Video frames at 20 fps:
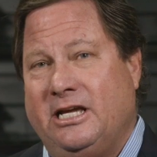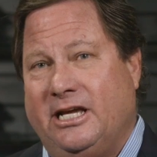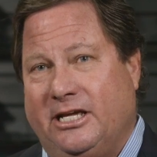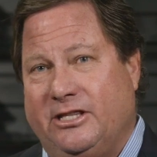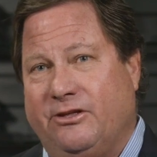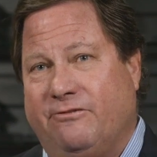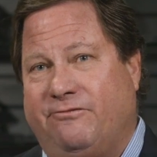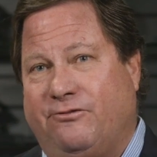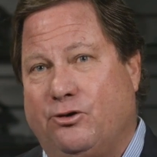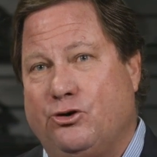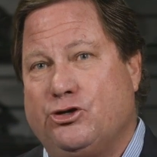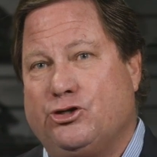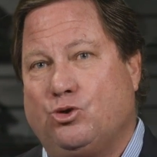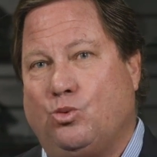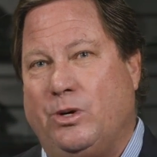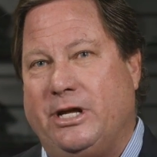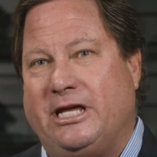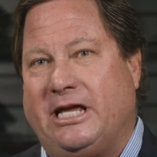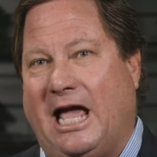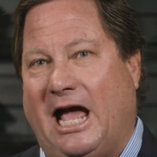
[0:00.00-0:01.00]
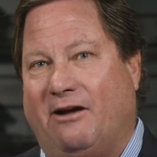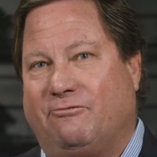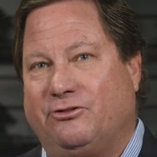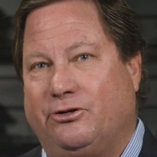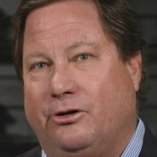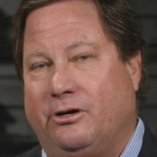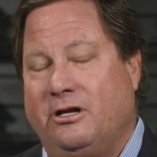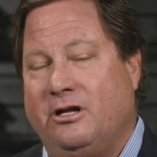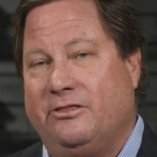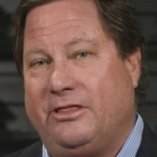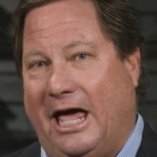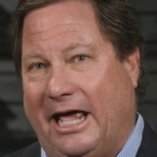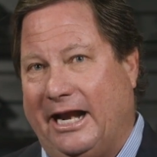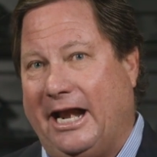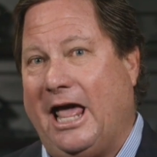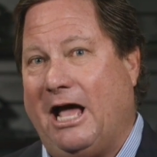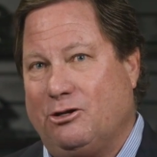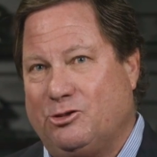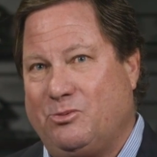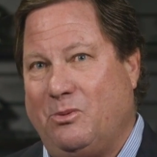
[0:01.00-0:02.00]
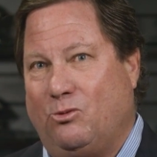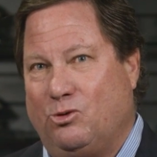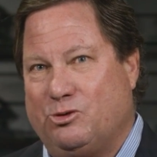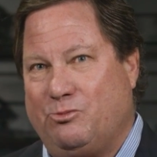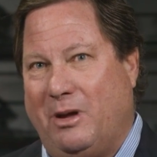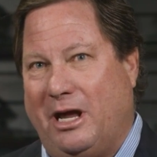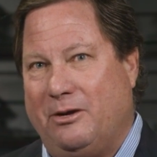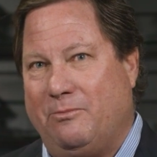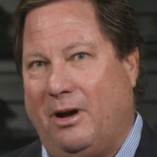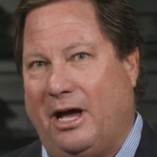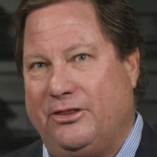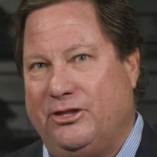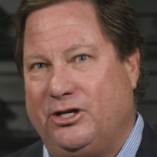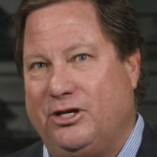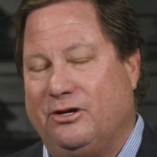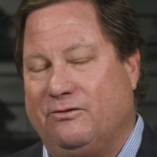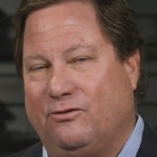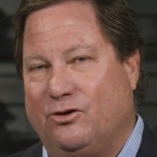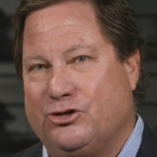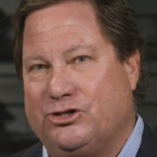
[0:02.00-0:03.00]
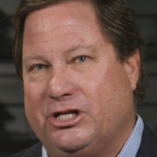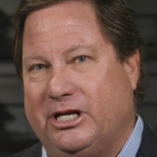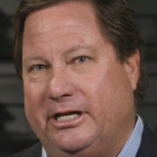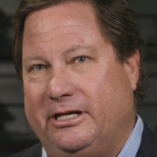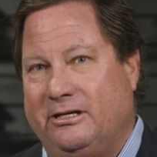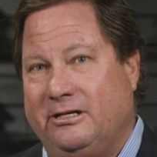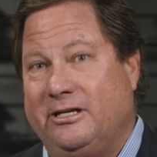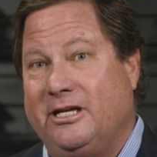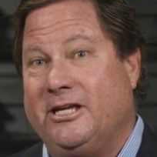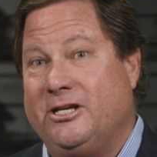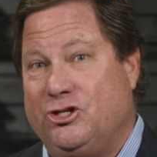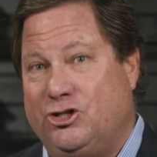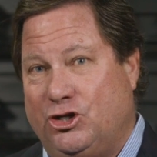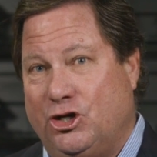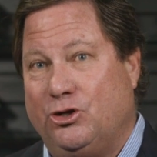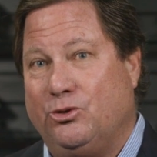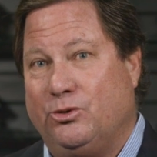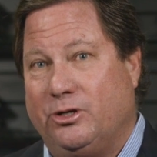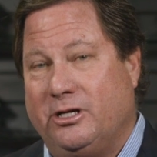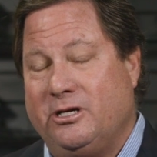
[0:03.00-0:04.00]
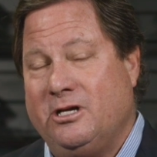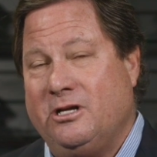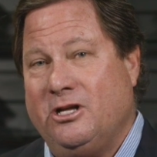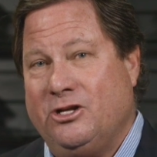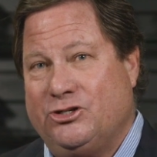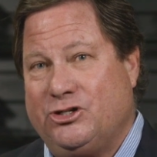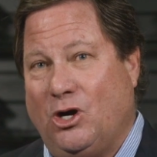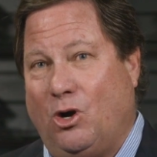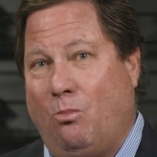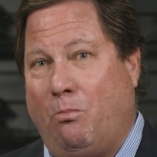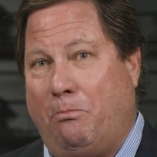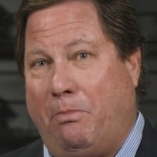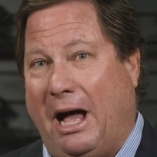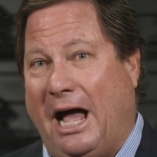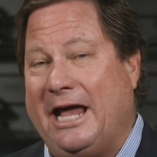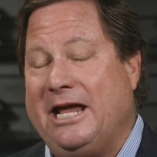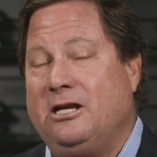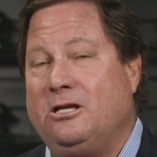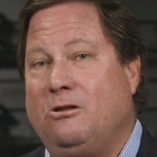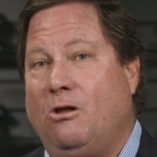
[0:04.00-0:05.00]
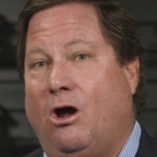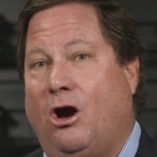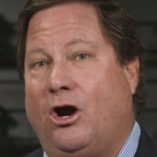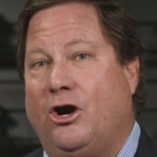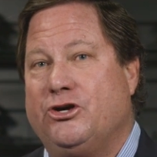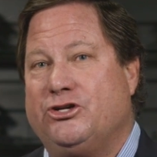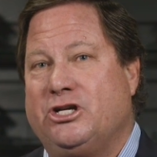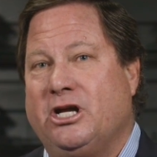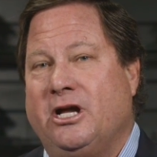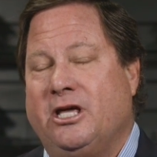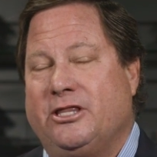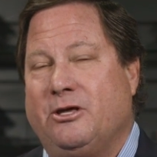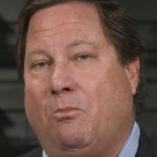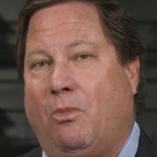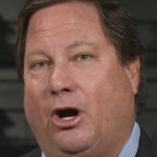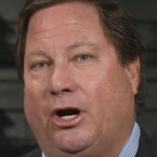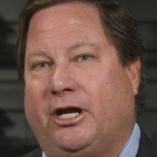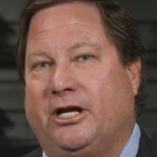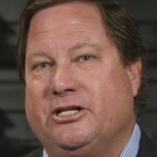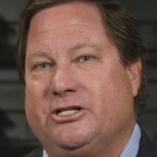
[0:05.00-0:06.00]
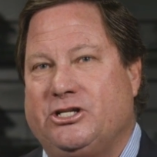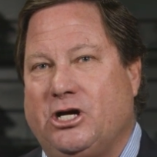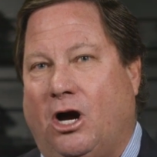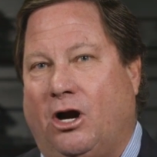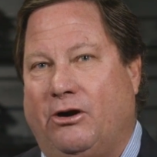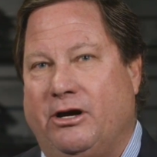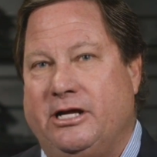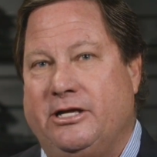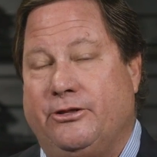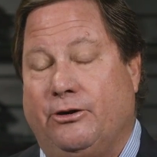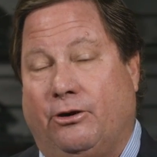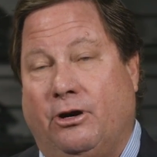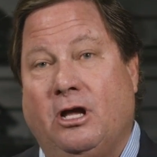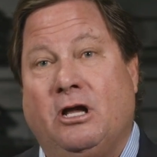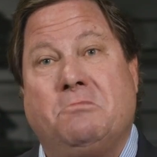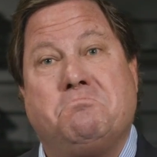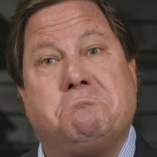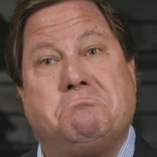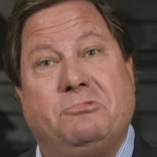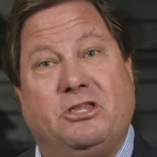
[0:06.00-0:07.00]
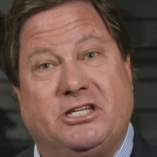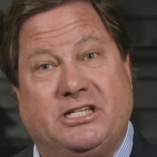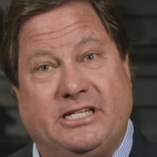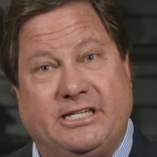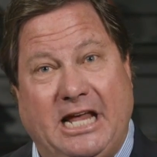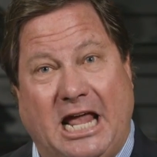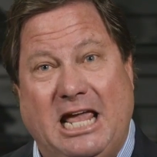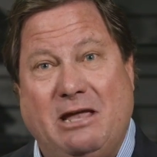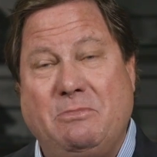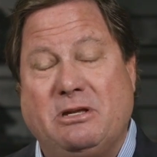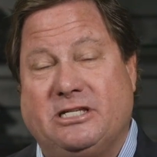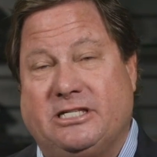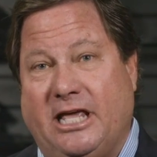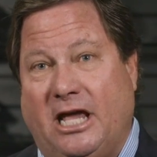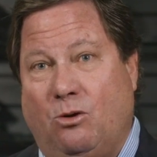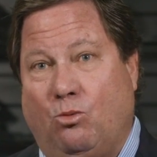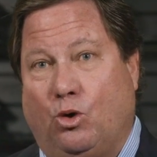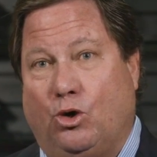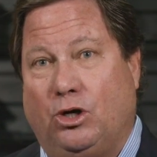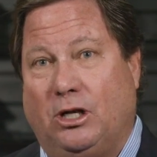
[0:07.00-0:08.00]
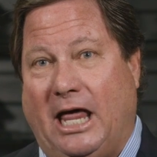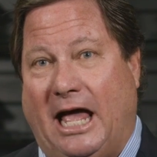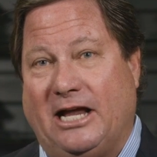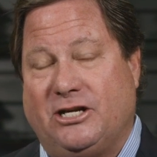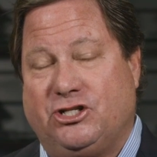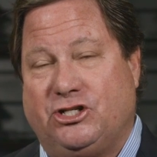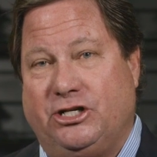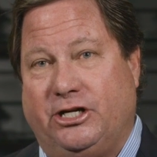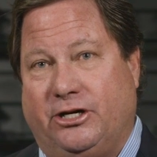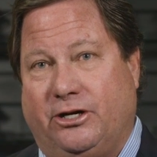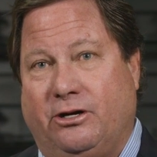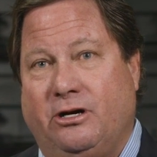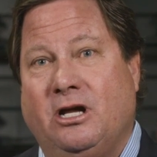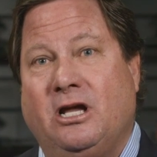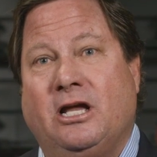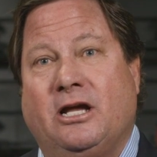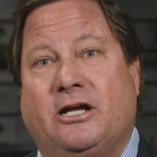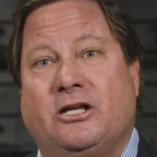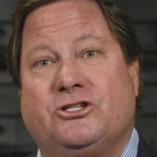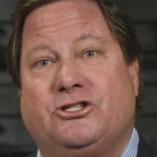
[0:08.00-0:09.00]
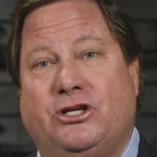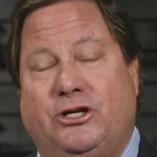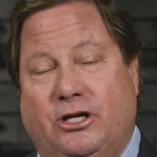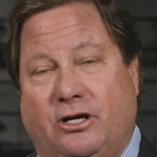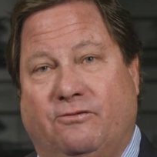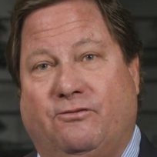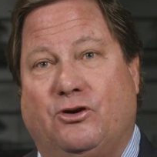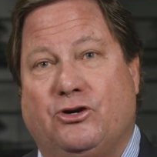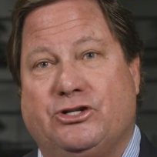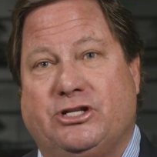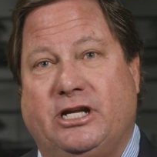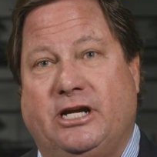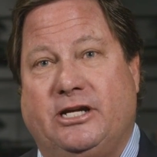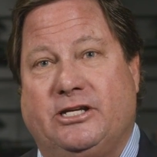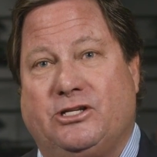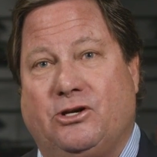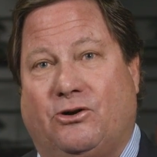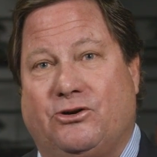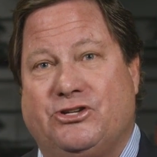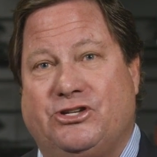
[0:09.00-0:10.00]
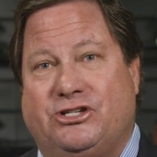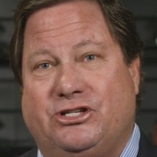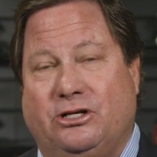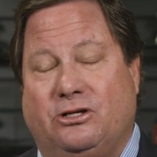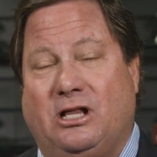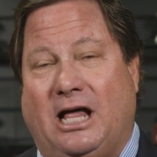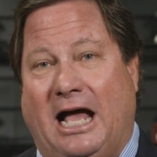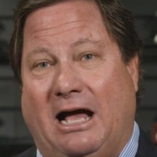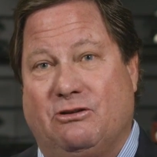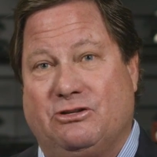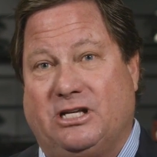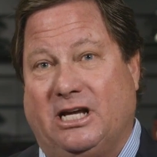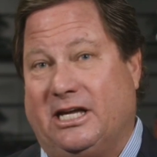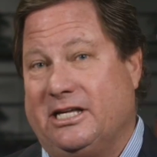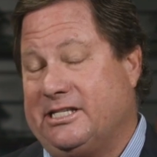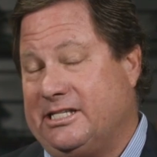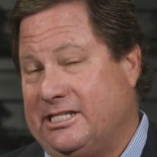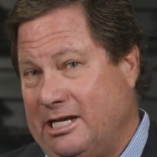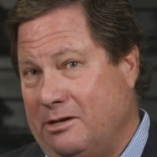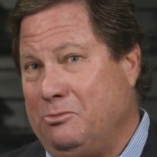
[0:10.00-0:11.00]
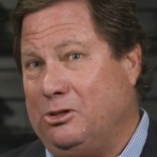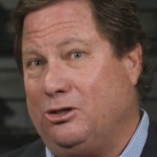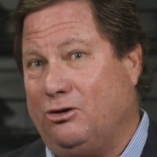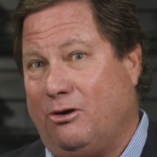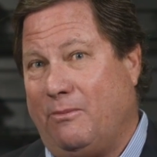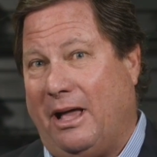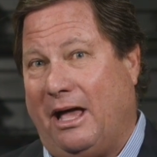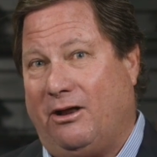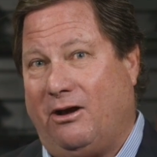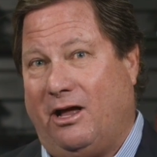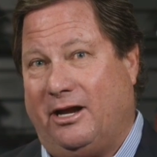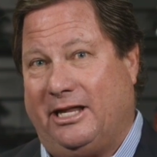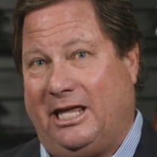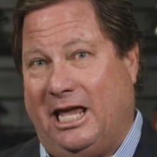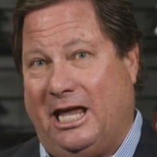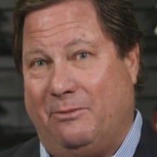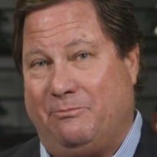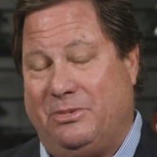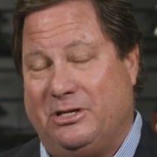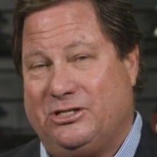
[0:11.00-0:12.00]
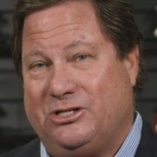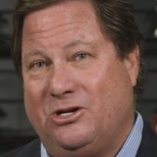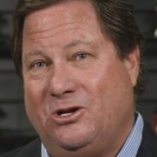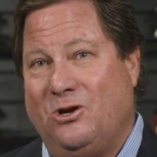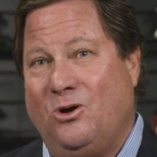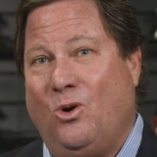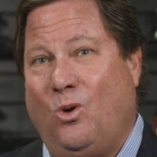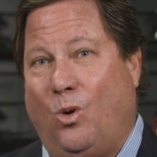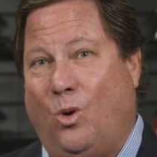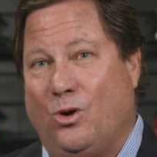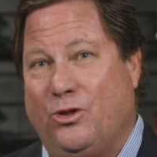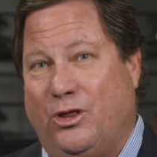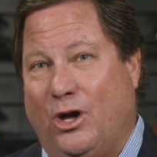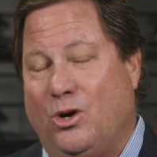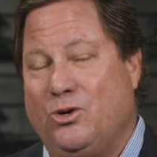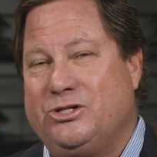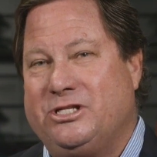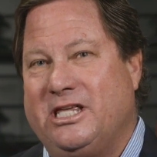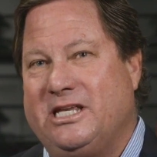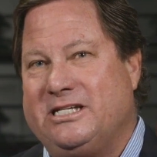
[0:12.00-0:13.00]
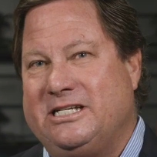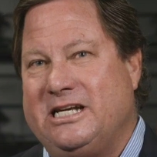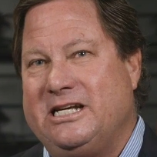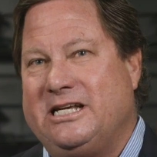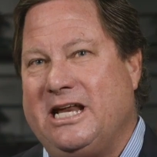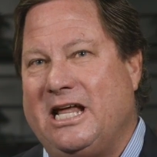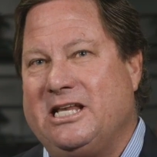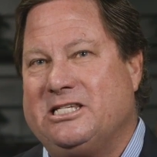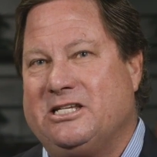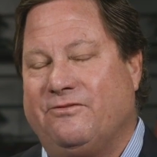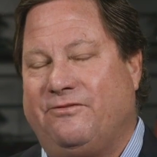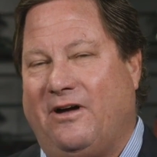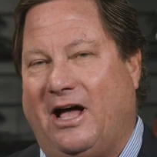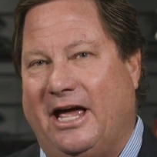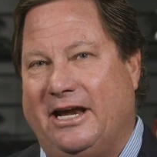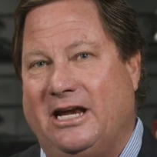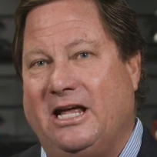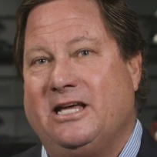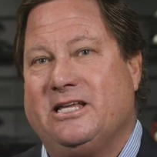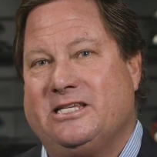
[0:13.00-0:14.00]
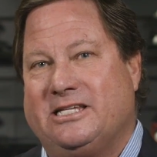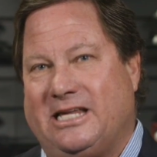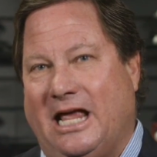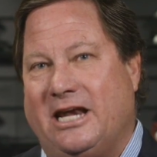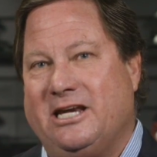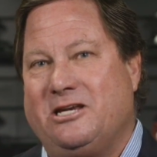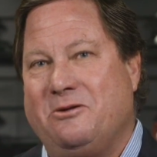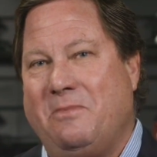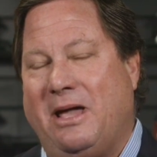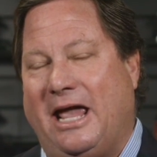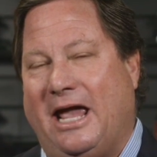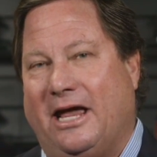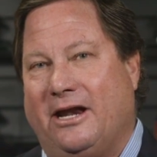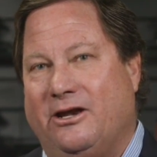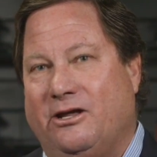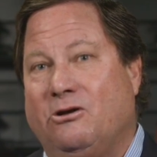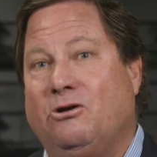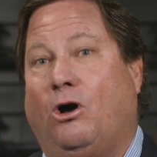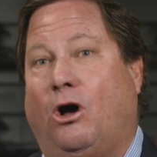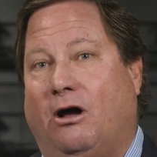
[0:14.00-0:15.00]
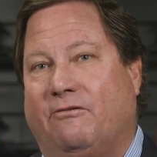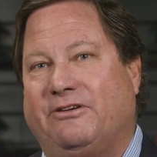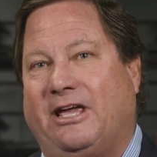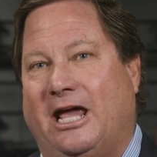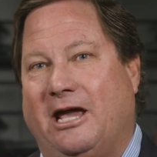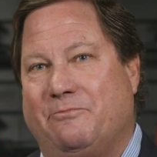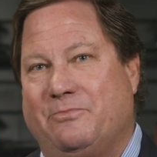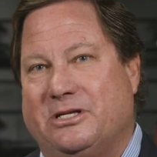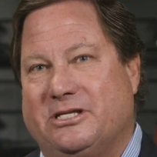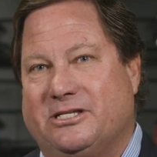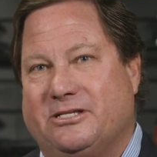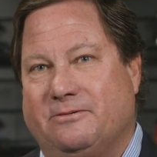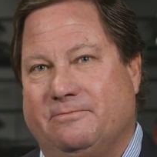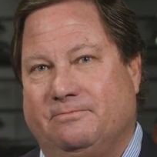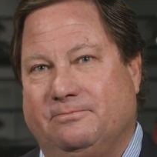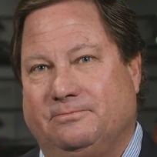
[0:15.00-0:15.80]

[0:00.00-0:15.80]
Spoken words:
in the first week after that announcement was made by the university in June. So by and large, the markets are either the same as they were last year because the universities are still housing a similar amount on campus, or those that de-densified sent demand off campus.